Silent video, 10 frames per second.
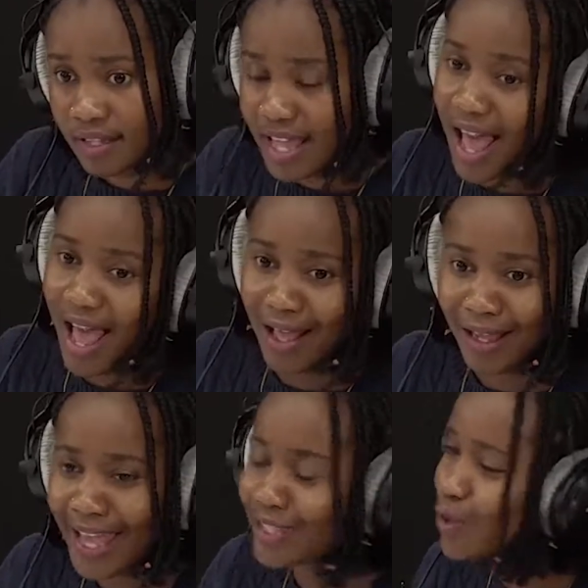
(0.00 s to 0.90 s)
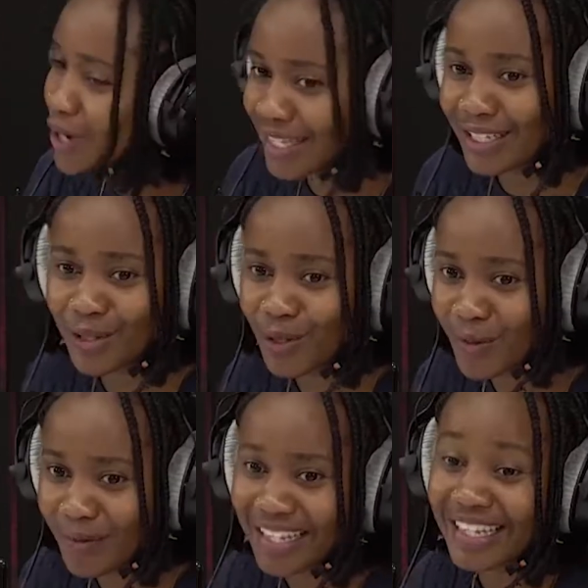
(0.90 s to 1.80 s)
Yeah. That is cooler than true,
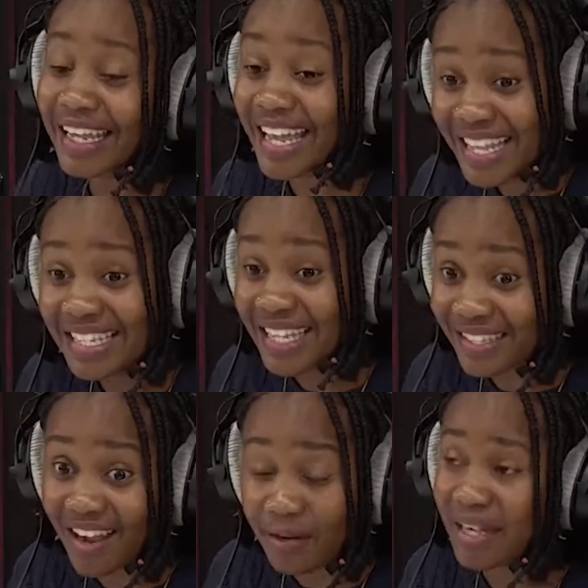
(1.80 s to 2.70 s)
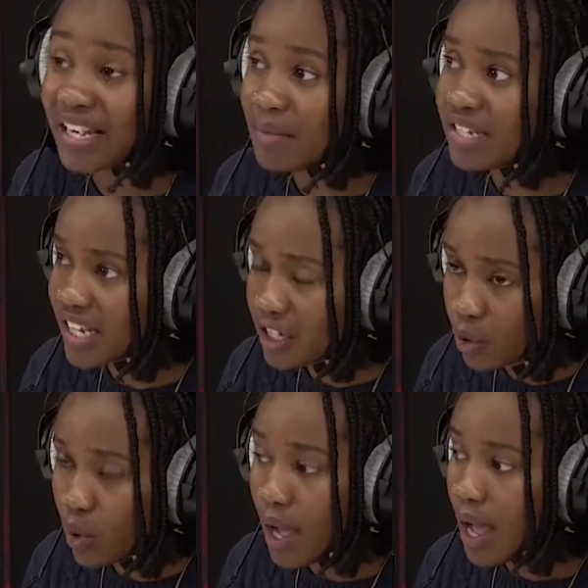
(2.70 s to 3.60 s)
man. Kenyans are scared. But let me tell
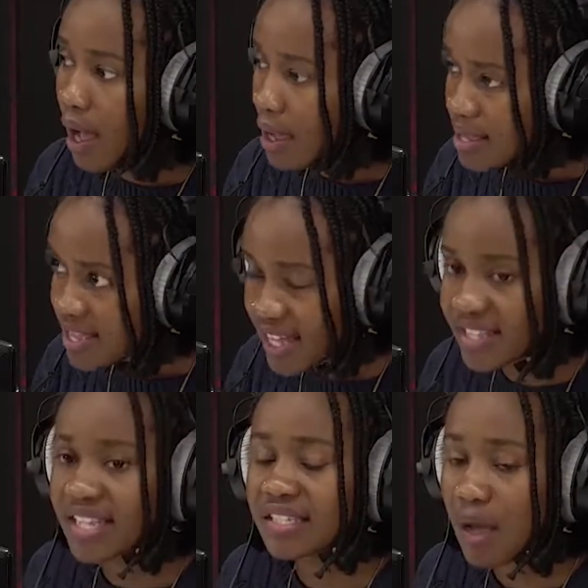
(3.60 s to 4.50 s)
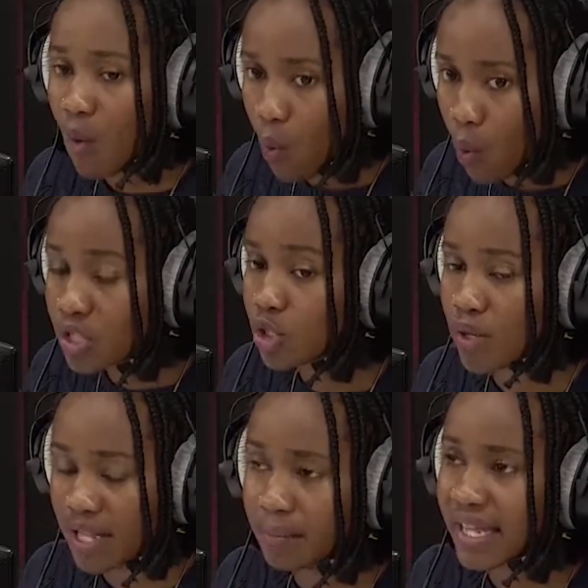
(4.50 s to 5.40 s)
you, Kenyans want
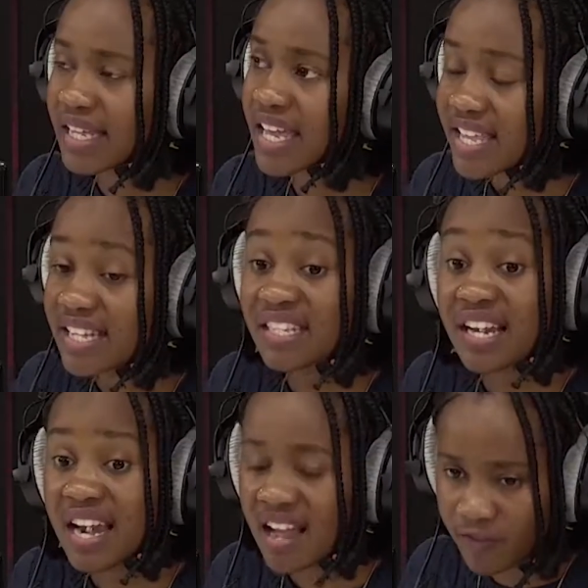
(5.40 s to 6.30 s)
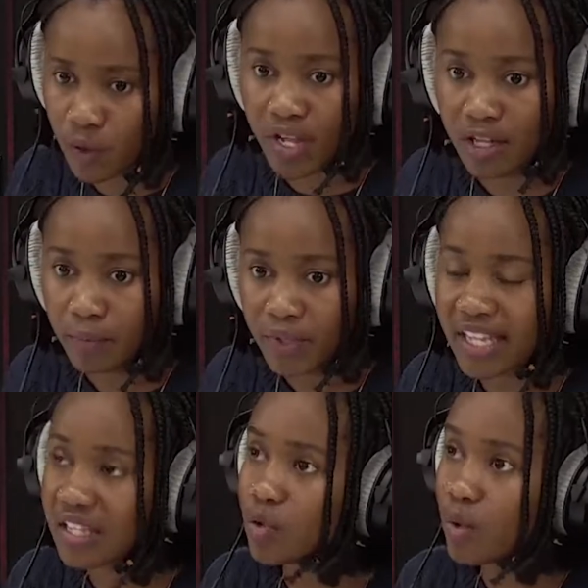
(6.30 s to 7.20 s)
to help. Like, Kenyans love to help.
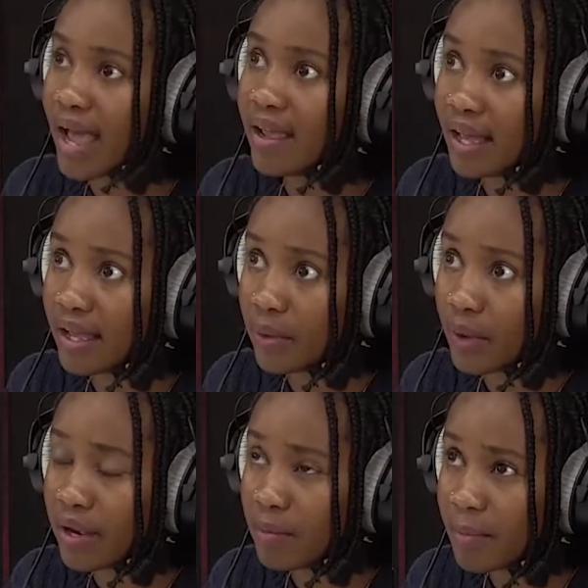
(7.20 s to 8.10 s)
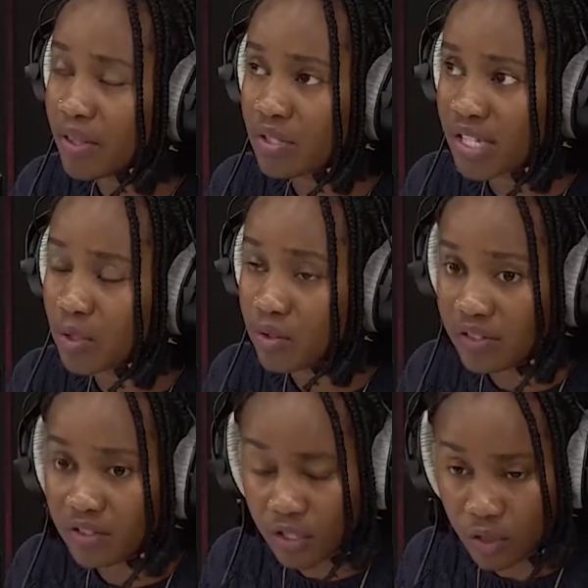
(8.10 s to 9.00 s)
Like, you, I remember there was a
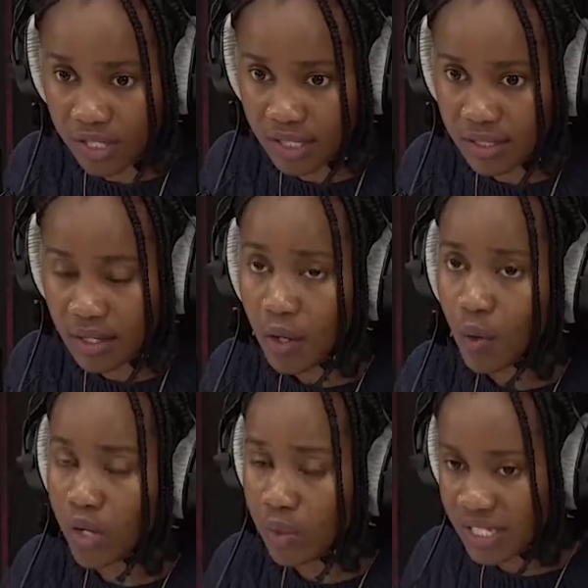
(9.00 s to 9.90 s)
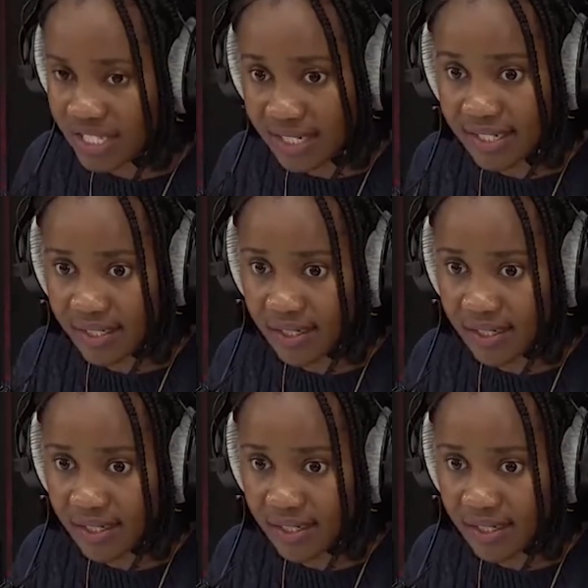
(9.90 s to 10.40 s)
uni student when we started.